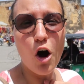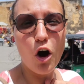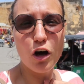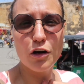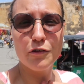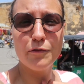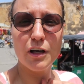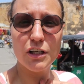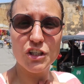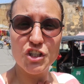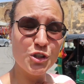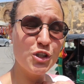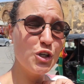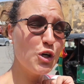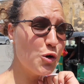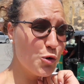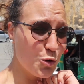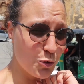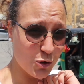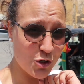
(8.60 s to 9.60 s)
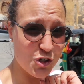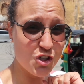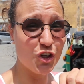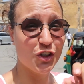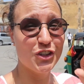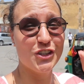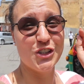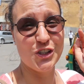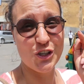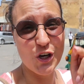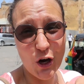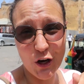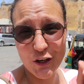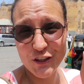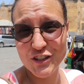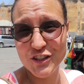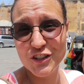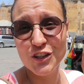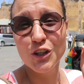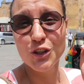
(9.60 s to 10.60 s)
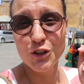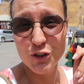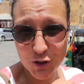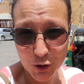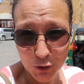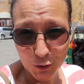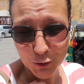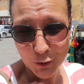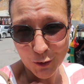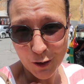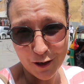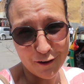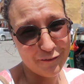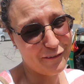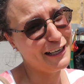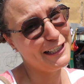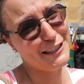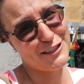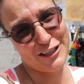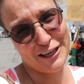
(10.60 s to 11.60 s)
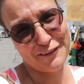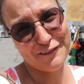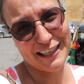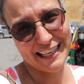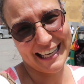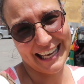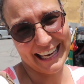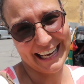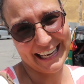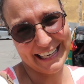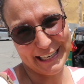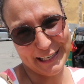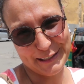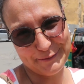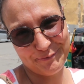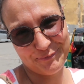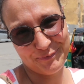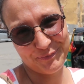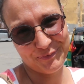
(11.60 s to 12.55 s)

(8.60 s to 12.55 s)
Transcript: on what you should not do while traveling in Kenya.